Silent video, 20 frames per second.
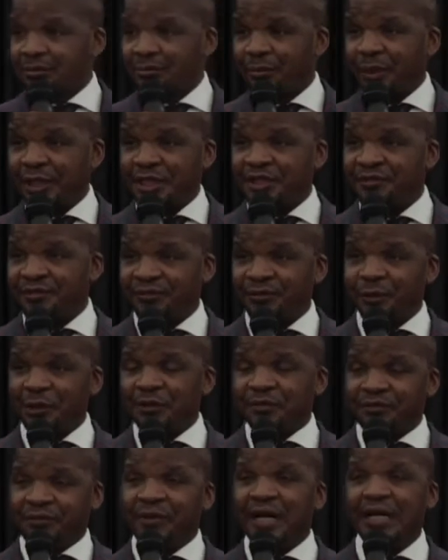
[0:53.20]
preach
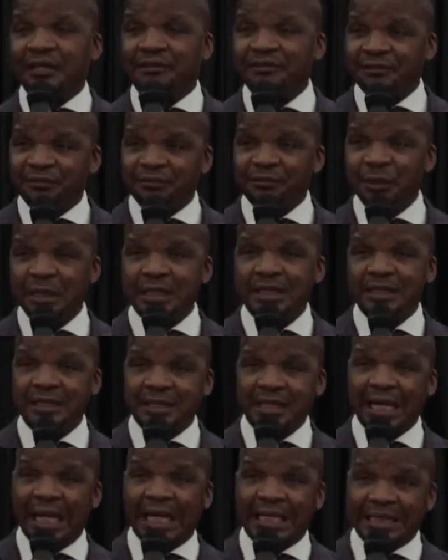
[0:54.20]
45
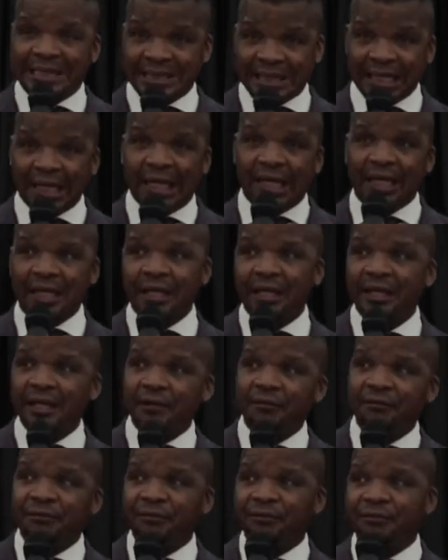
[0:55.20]
minutes exactly,
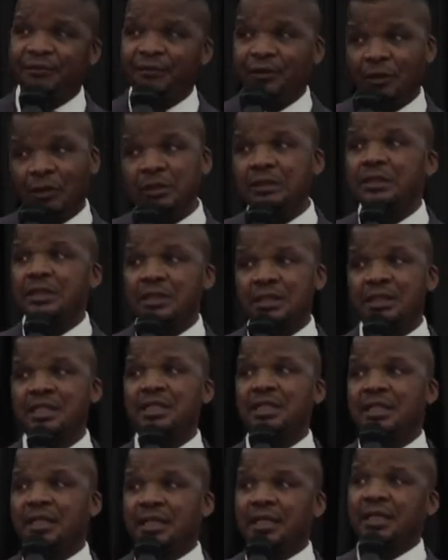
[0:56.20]
if not
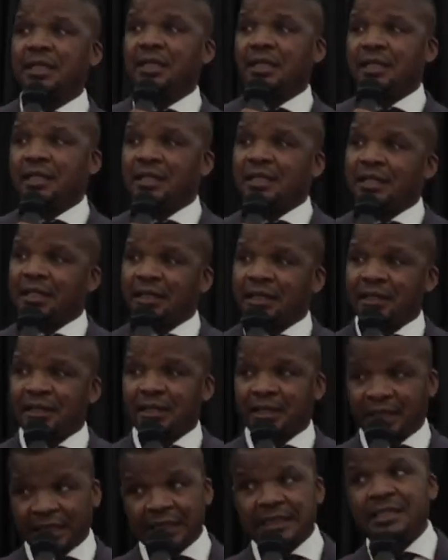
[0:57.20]

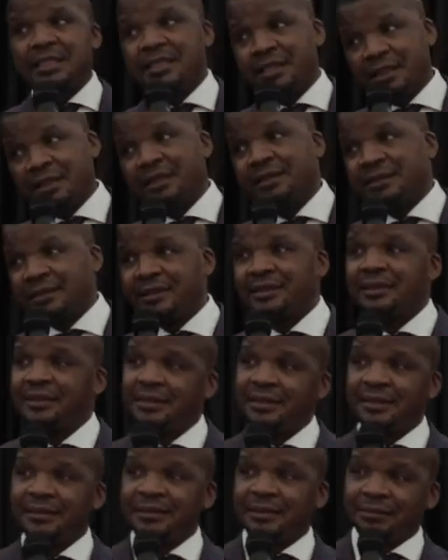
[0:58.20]
30.
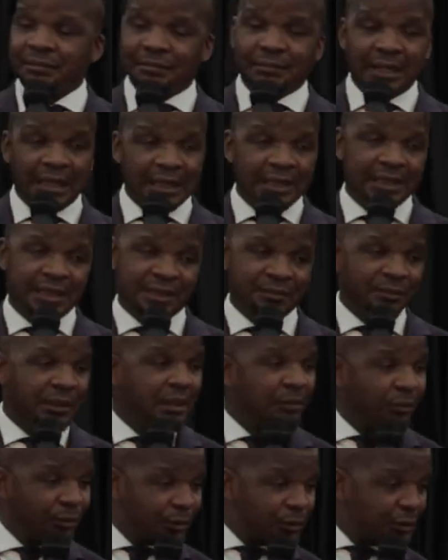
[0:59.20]

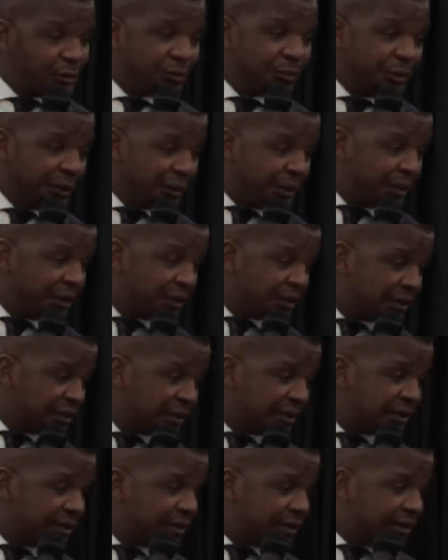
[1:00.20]
Maximum would be
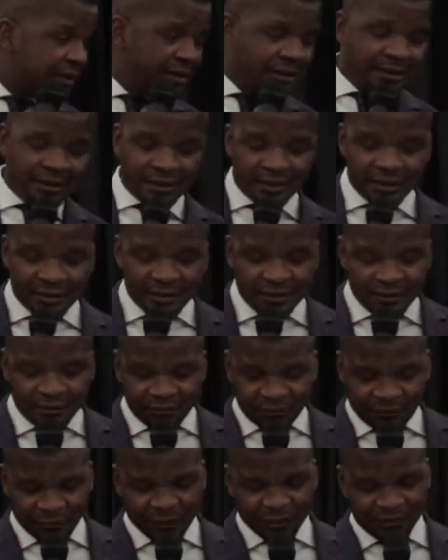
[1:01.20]

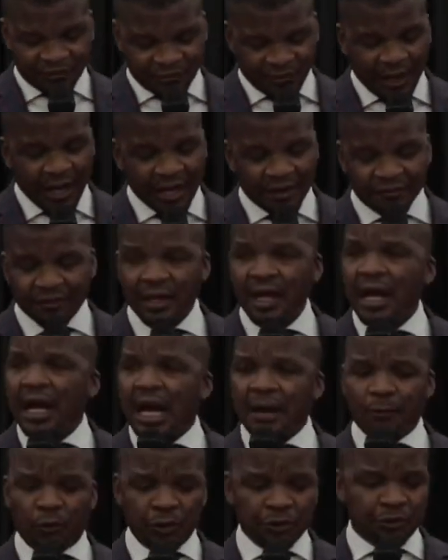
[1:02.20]
45.
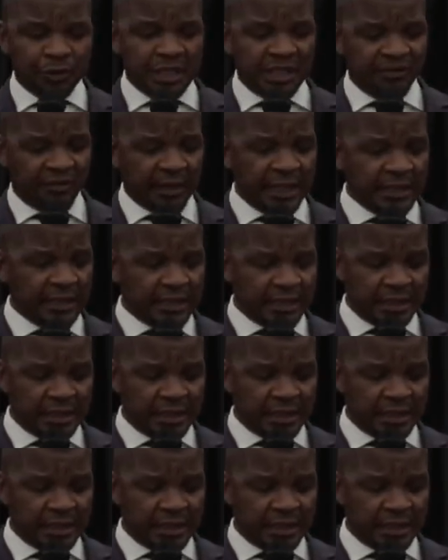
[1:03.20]
I'm going to divide